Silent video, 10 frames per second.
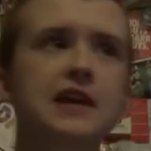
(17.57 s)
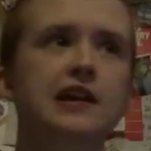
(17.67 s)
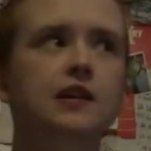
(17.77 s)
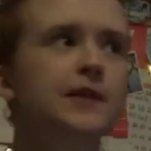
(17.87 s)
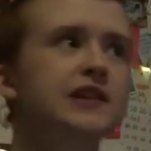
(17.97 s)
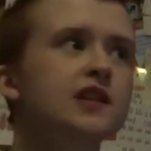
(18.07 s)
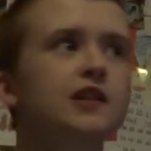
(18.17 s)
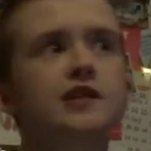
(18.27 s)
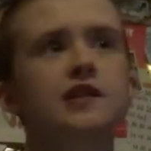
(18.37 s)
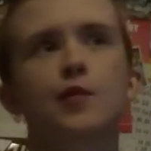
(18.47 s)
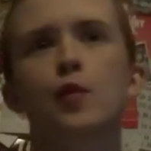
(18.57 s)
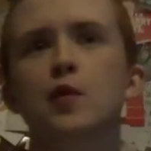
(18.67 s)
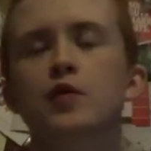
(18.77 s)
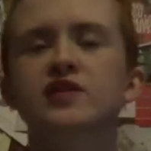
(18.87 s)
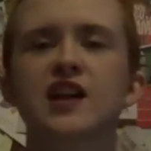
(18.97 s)
a little bit stunted. I probably
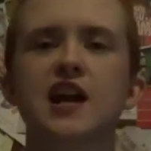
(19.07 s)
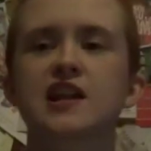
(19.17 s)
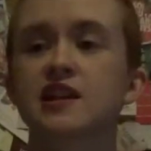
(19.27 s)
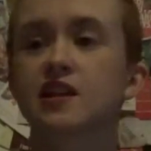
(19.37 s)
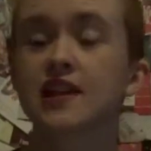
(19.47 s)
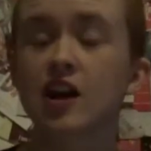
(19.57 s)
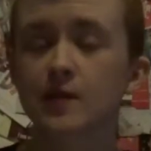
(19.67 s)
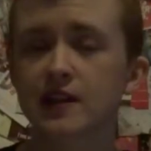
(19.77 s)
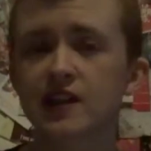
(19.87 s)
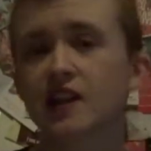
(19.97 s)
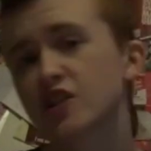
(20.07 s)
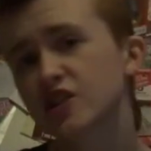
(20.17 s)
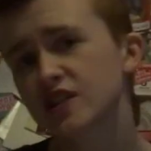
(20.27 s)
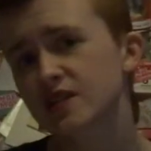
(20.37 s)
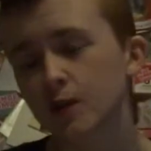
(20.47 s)
won't say anything terribly
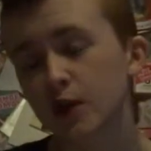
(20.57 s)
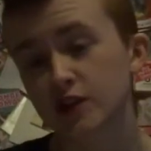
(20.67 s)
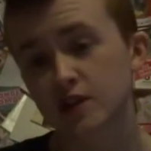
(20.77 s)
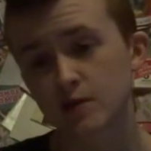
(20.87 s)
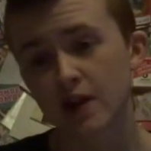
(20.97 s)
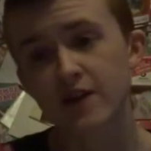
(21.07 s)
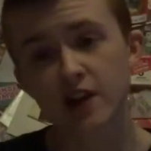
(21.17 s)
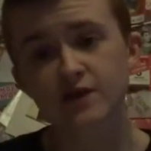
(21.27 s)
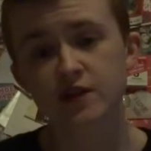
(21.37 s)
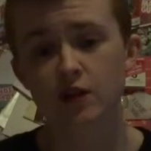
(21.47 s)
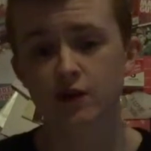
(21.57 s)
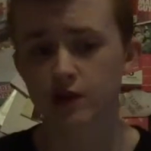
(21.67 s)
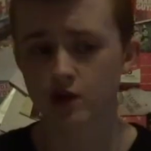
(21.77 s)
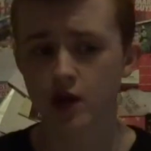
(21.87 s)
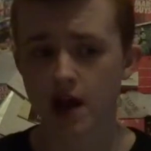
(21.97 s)
intelligent because it's my first photography
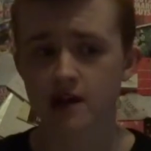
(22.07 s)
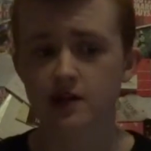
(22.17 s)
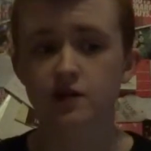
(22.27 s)
showcase,